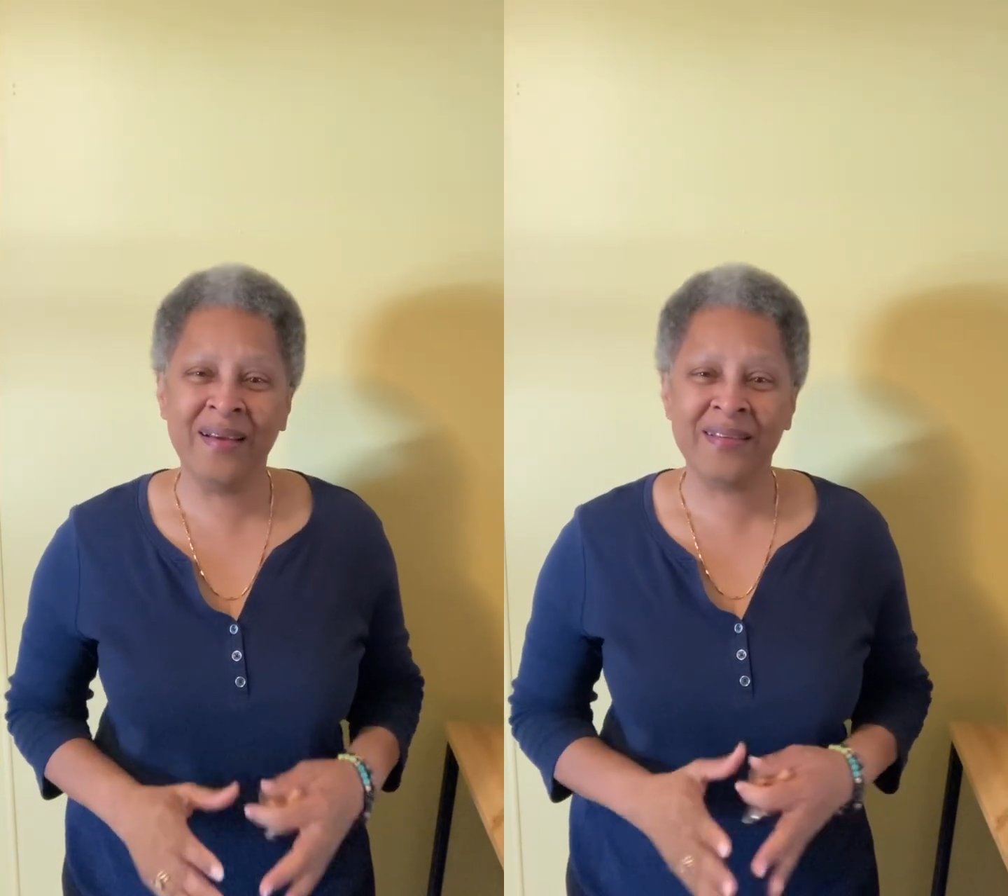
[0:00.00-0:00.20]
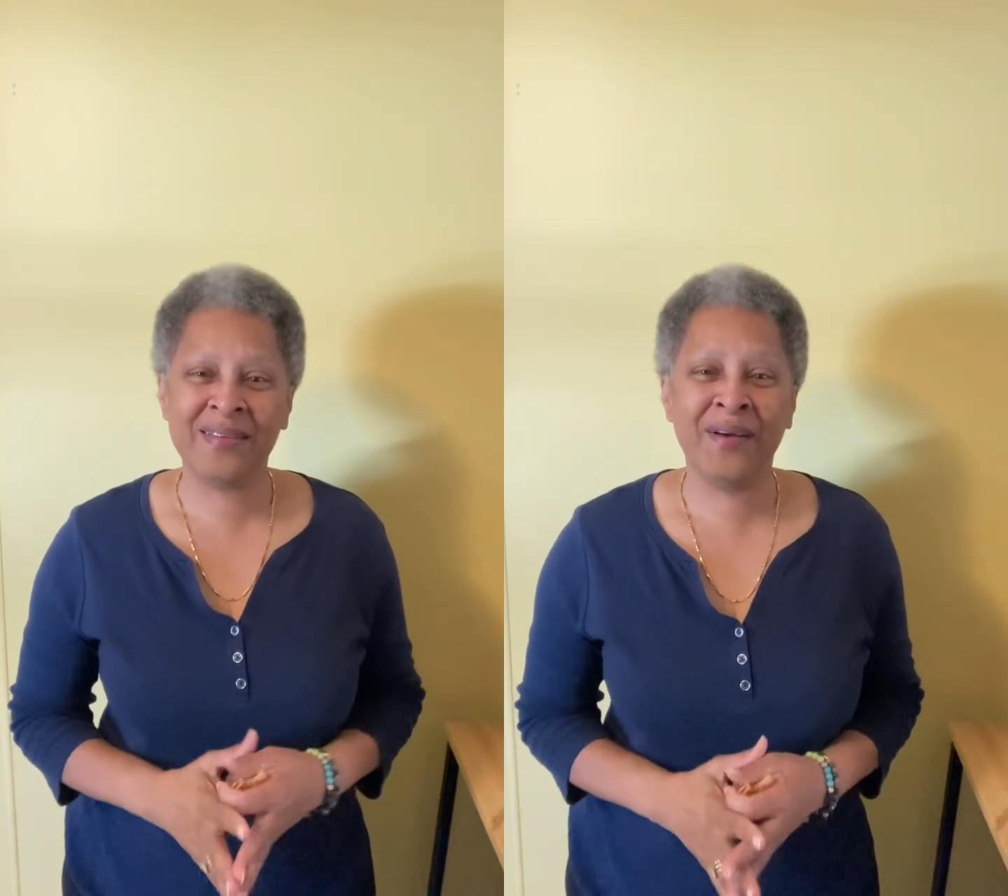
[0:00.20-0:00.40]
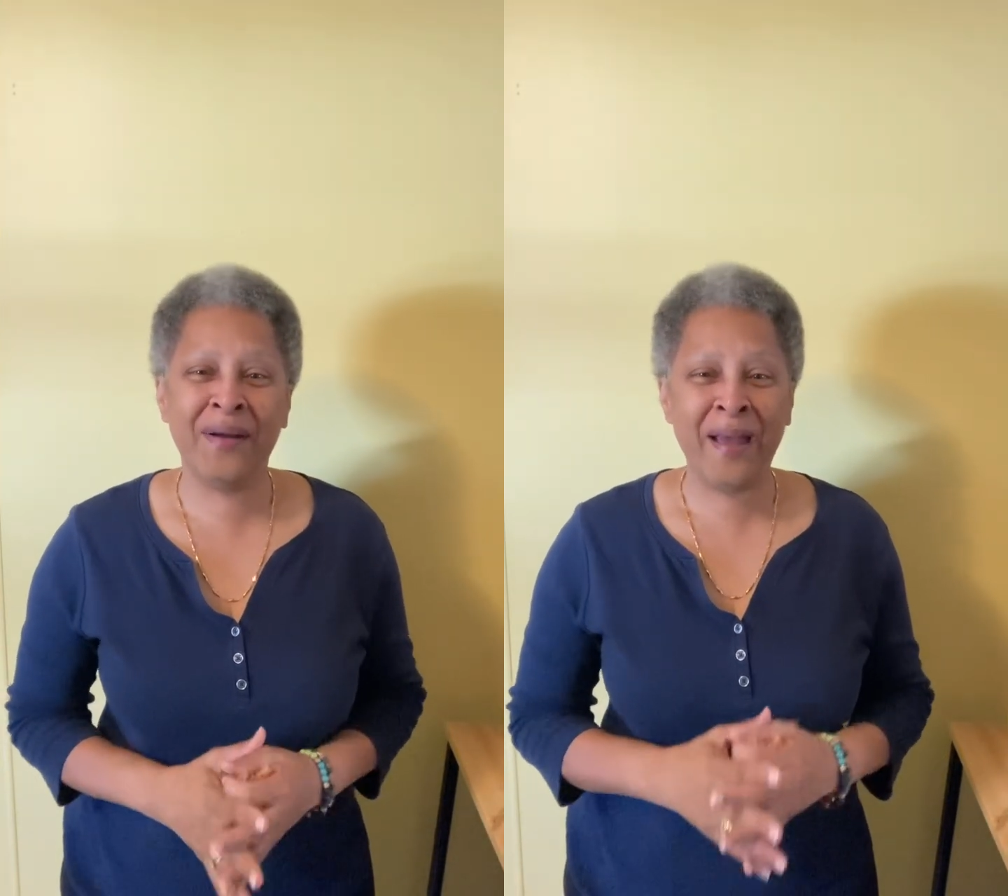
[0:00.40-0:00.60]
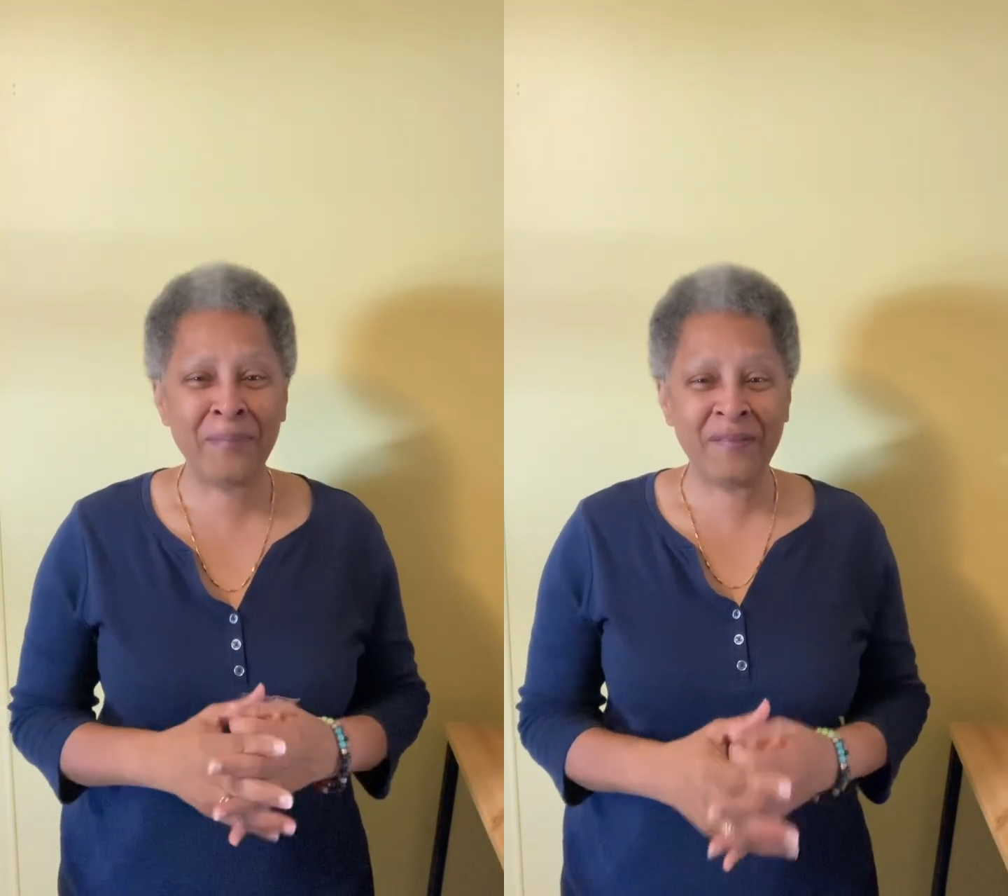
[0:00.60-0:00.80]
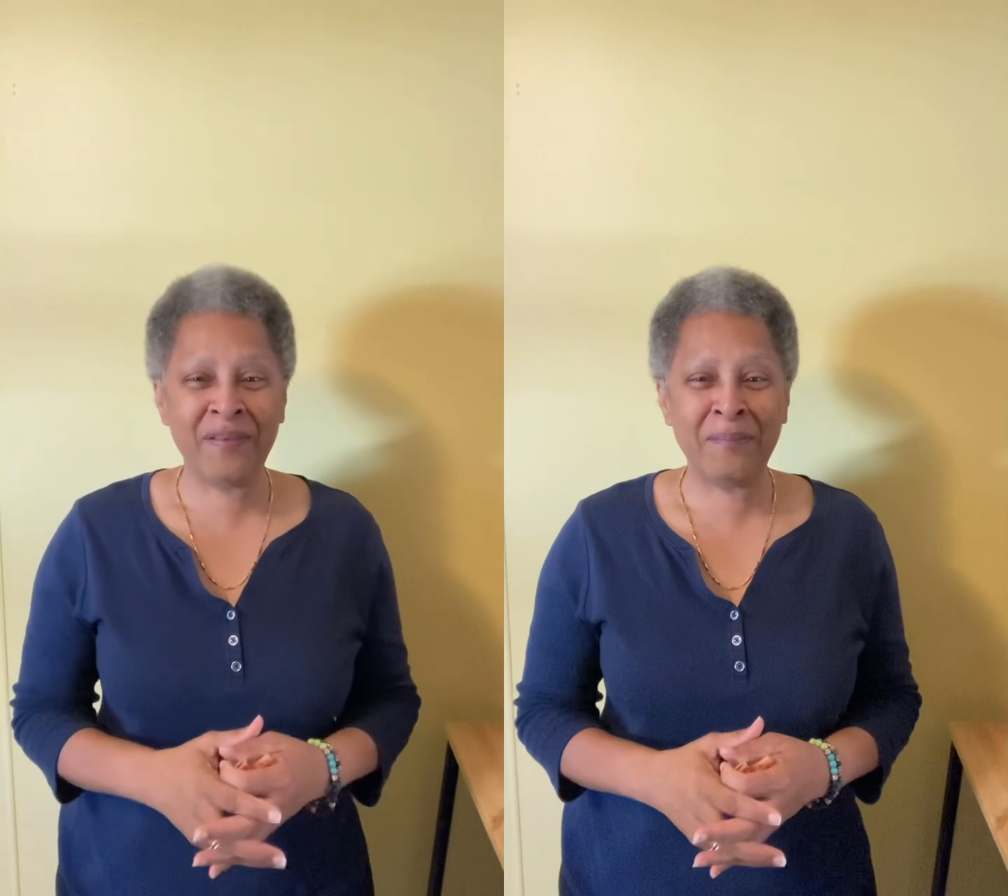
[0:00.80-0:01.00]
So
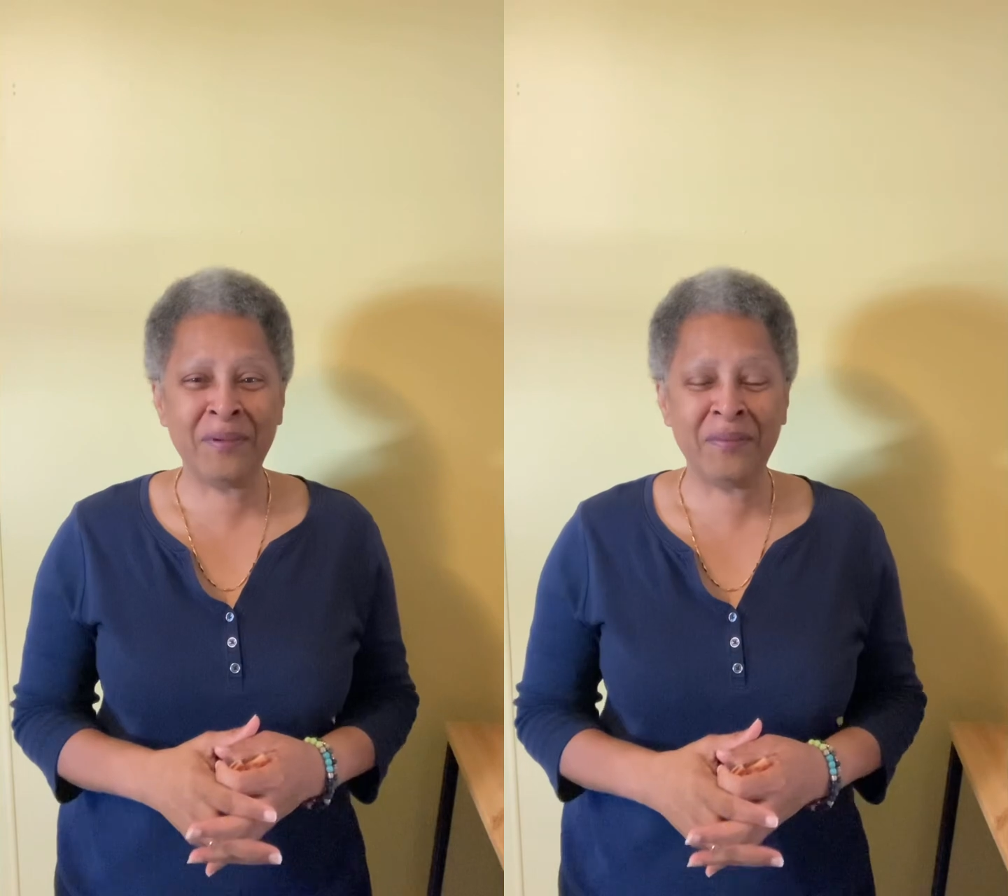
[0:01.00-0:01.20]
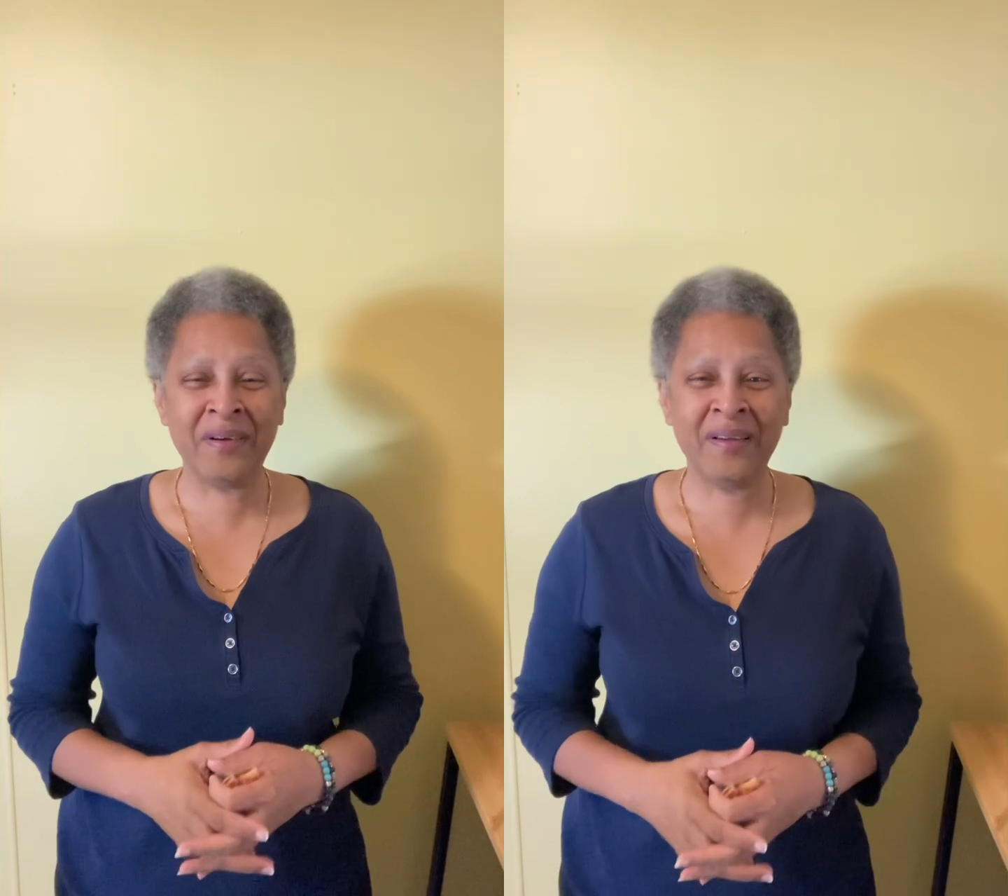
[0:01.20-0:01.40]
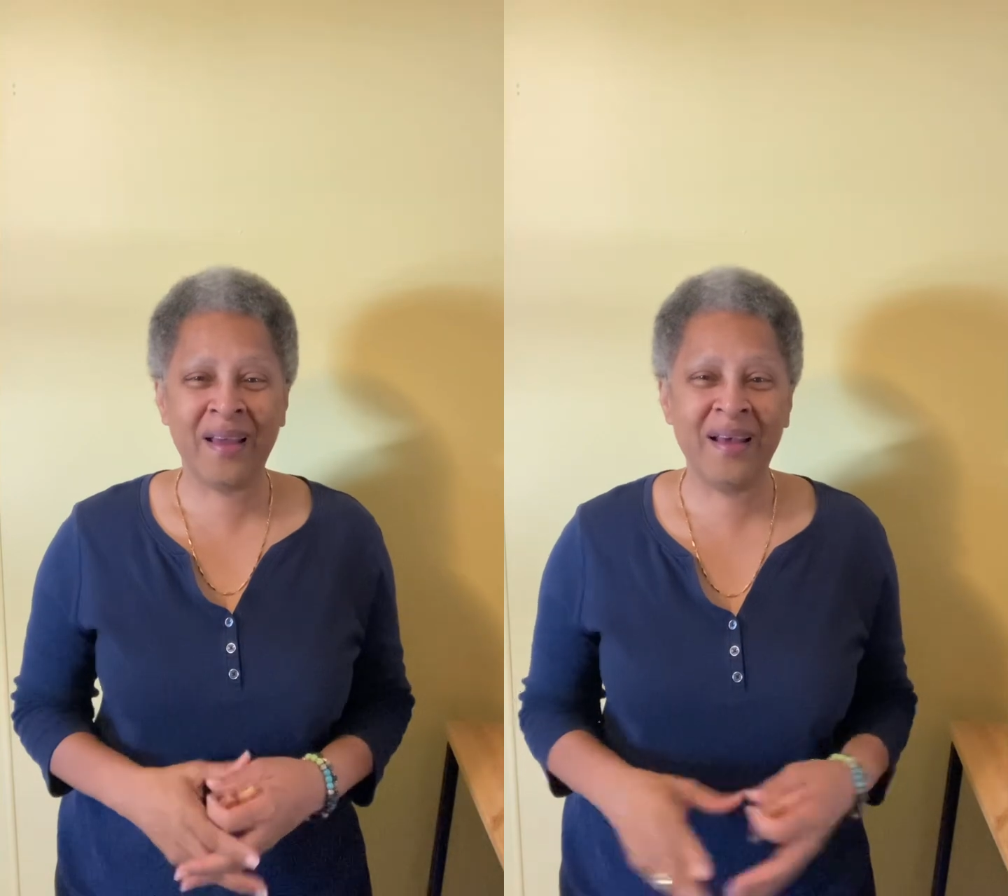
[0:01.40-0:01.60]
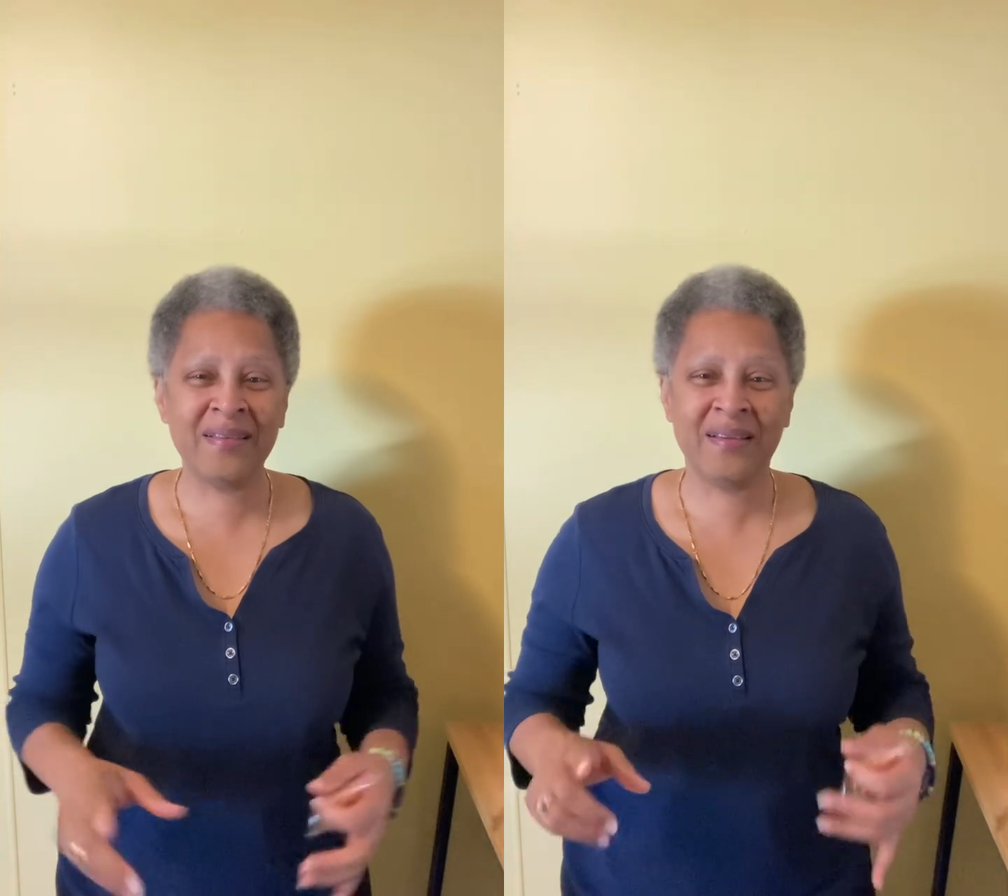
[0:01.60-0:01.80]
happy February, guys.